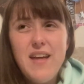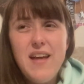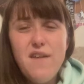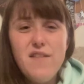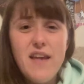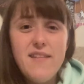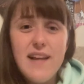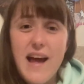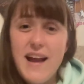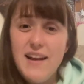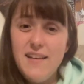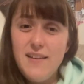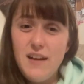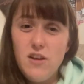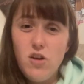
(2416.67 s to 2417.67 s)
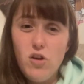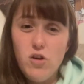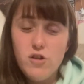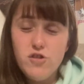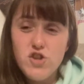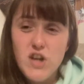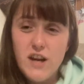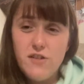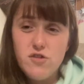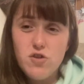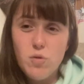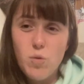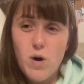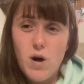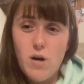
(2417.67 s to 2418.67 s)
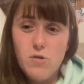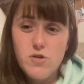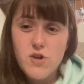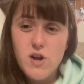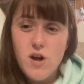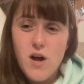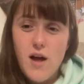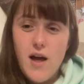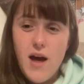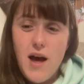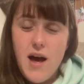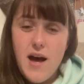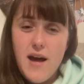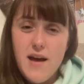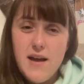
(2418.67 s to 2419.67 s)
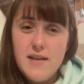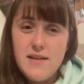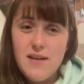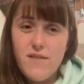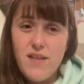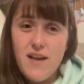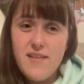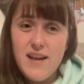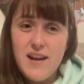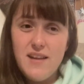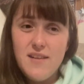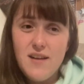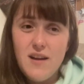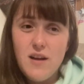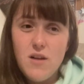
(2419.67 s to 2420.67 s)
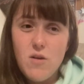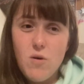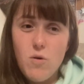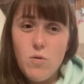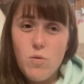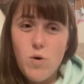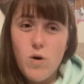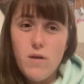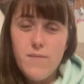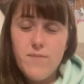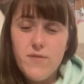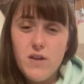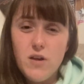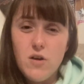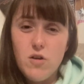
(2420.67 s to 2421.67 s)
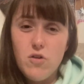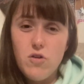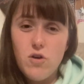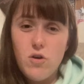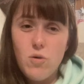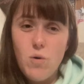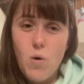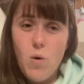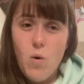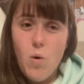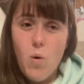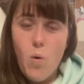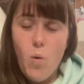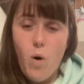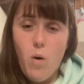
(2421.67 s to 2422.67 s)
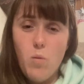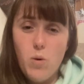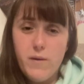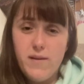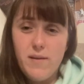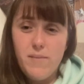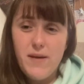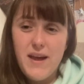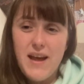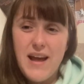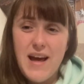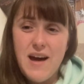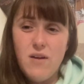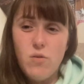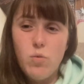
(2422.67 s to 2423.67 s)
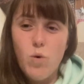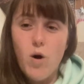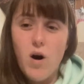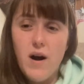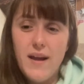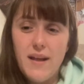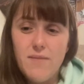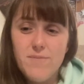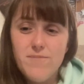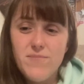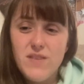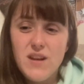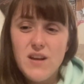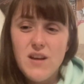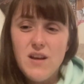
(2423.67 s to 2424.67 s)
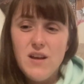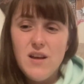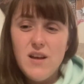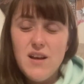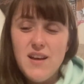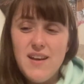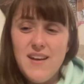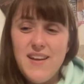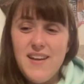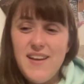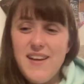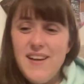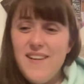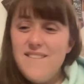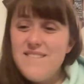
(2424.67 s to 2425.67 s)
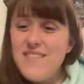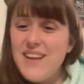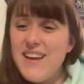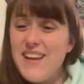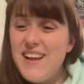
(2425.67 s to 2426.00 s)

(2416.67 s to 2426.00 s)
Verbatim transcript: if there's anything you can change the world, and if there's anything what you can do, what would it be and why? Um,